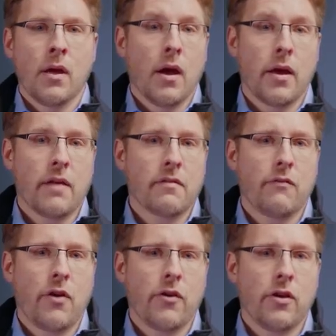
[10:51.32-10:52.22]
Another
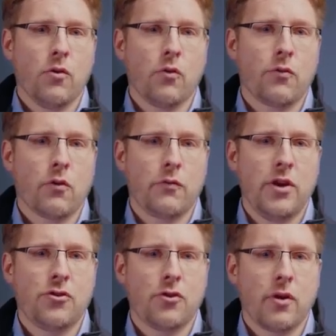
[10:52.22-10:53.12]
very useful
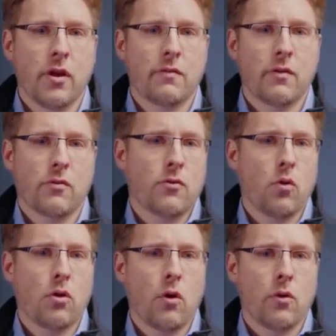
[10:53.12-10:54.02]
feature is the
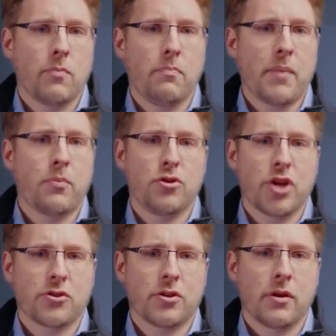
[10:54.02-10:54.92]
so-called back
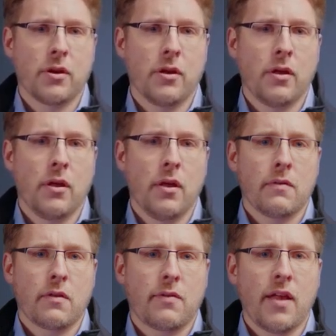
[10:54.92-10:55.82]
projection.
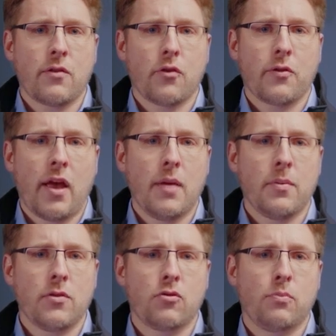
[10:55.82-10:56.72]
The sensor is
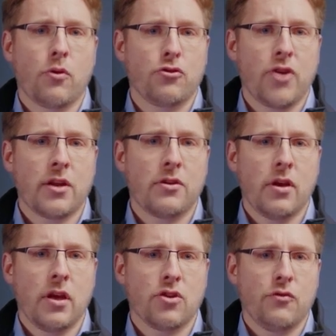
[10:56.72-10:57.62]
able to project
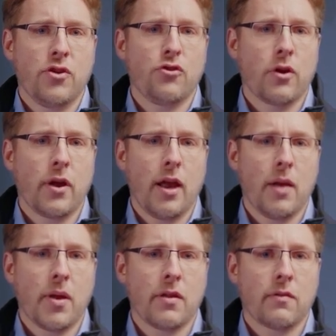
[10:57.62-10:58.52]
individual
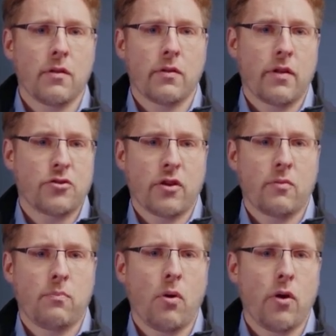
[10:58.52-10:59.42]
elements such as
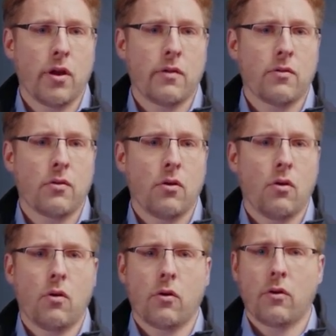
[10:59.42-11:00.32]
points or